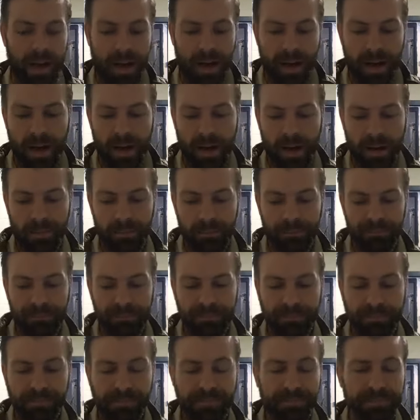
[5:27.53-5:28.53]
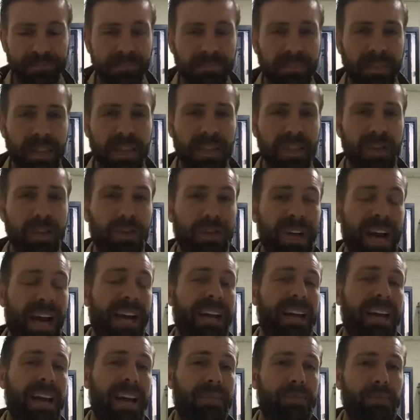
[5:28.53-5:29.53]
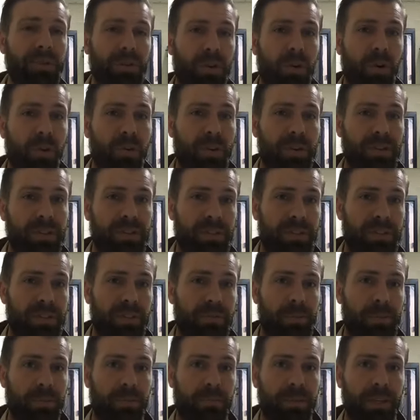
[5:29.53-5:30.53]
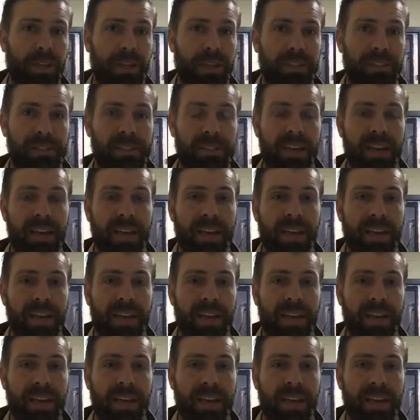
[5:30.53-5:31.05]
Um, you got to have your coating systems in place.